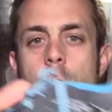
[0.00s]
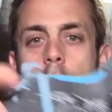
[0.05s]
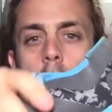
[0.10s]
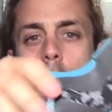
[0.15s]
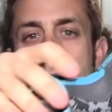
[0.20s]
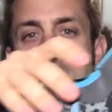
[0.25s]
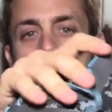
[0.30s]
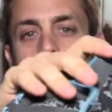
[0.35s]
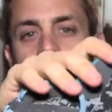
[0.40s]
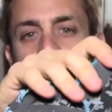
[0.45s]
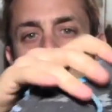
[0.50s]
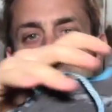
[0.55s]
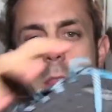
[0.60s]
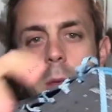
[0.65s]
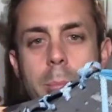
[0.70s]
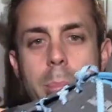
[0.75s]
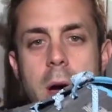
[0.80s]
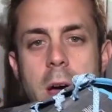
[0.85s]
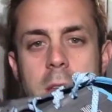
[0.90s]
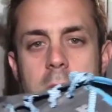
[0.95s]
The whole outside of
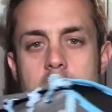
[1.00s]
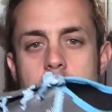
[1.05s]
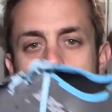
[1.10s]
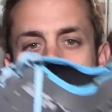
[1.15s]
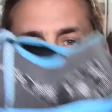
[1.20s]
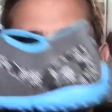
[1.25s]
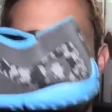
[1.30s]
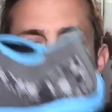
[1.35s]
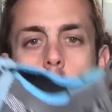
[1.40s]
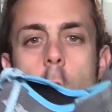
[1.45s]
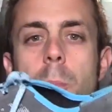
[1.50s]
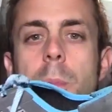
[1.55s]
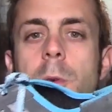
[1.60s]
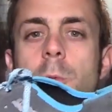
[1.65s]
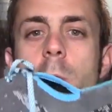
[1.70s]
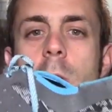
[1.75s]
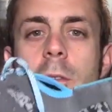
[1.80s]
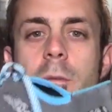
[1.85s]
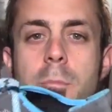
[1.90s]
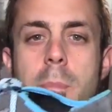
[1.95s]
the body here is an
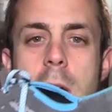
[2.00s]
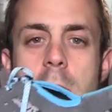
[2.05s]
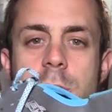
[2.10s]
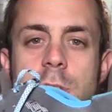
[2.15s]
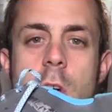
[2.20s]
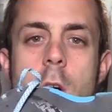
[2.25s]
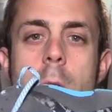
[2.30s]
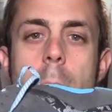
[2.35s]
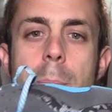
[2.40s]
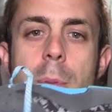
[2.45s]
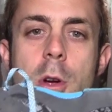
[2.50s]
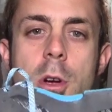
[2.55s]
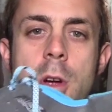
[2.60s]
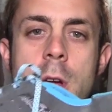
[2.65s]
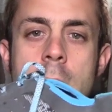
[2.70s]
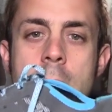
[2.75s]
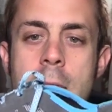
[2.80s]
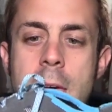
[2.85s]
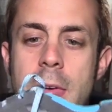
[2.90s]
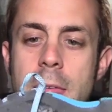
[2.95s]
open weave mesh
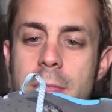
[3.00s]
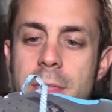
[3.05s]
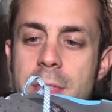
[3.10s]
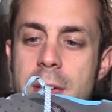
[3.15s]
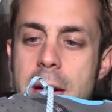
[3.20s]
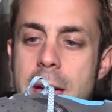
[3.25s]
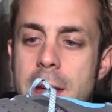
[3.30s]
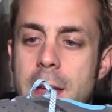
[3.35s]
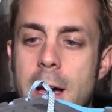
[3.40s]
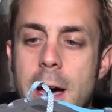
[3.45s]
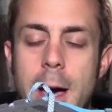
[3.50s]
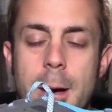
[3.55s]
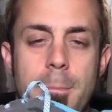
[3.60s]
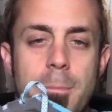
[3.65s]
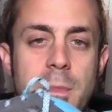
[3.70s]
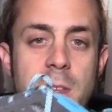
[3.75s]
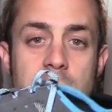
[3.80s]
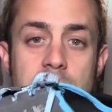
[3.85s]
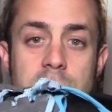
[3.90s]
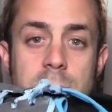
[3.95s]
upper
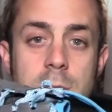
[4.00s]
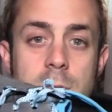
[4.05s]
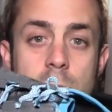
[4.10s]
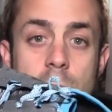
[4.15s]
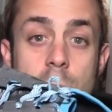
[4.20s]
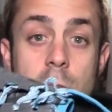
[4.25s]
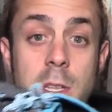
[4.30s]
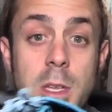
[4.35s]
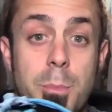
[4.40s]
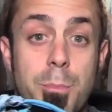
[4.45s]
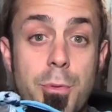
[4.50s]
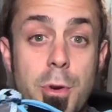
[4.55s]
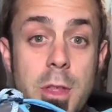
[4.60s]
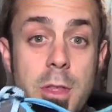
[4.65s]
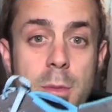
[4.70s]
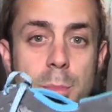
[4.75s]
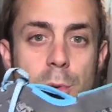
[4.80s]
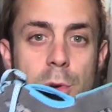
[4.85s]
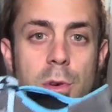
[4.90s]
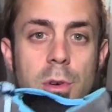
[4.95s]
that is really
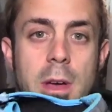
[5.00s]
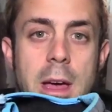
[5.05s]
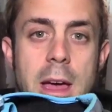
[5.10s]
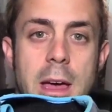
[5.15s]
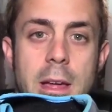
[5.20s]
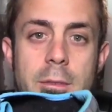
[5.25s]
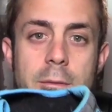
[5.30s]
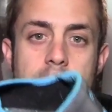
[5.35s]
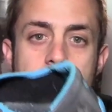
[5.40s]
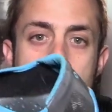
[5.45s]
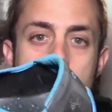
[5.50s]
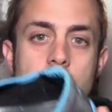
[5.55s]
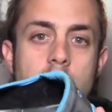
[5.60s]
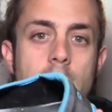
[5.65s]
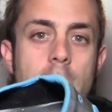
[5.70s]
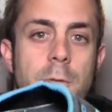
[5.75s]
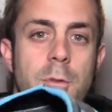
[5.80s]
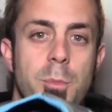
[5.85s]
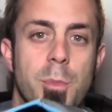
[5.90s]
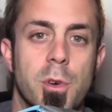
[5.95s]
breathable and very
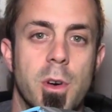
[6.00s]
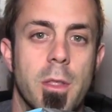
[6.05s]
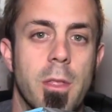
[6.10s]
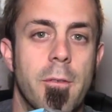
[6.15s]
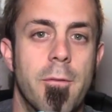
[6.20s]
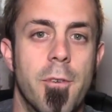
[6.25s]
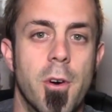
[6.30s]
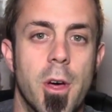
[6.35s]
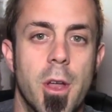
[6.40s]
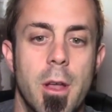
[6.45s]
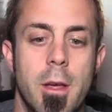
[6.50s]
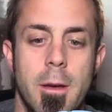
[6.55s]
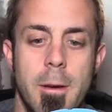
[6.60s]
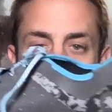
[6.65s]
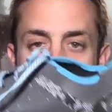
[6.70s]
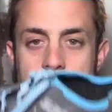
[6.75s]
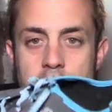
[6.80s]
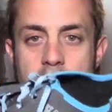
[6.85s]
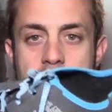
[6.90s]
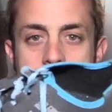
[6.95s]
comfortable on the foot.
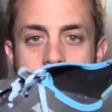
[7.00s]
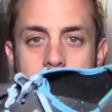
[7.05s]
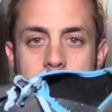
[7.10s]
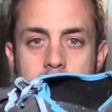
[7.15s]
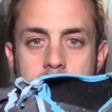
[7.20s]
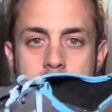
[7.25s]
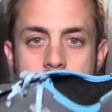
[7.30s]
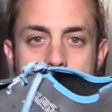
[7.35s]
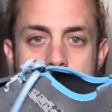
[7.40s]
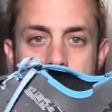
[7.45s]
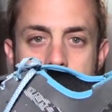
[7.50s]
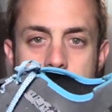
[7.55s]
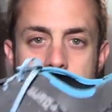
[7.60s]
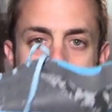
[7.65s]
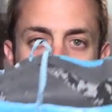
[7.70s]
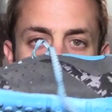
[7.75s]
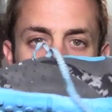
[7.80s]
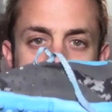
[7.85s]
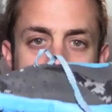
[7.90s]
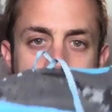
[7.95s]
Now you can get this
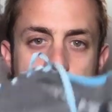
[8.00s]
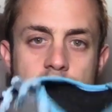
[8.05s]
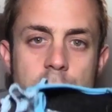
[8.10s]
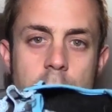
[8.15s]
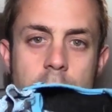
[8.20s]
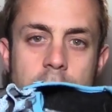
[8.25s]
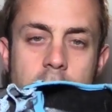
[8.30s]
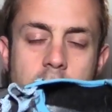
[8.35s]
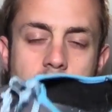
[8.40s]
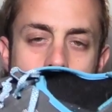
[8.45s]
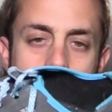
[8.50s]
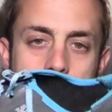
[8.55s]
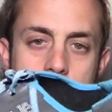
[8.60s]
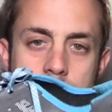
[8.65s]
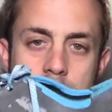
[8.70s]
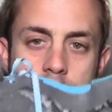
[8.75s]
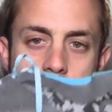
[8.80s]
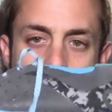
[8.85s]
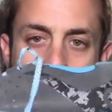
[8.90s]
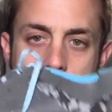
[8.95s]
in two different
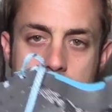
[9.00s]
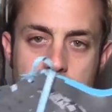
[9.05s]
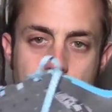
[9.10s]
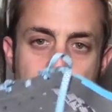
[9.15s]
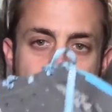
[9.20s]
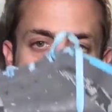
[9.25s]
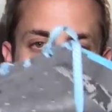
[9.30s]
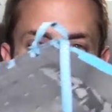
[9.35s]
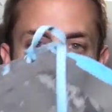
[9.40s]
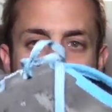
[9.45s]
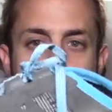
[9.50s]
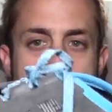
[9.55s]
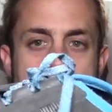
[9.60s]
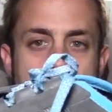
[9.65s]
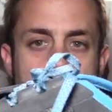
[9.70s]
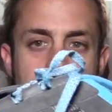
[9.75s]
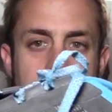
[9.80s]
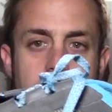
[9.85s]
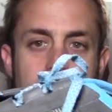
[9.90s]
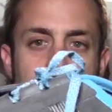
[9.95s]
colors. You can get the black
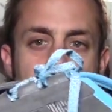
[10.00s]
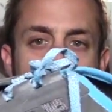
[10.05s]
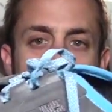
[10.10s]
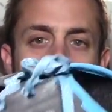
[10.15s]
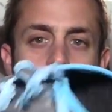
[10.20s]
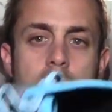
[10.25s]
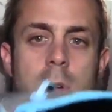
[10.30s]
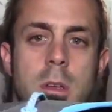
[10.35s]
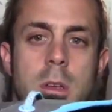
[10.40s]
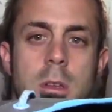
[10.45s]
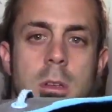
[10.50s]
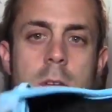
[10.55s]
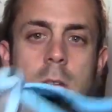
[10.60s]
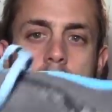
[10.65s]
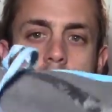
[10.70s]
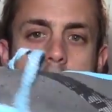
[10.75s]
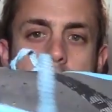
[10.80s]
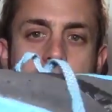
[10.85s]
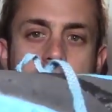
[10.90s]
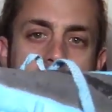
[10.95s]
and the blue,
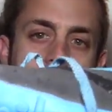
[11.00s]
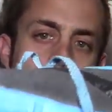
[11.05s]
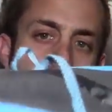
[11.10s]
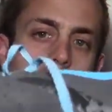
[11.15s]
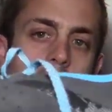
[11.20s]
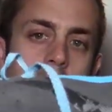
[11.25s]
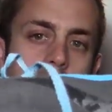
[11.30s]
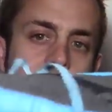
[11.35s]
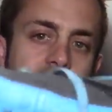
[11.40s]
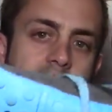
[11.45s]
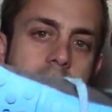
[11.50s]
which is, they call it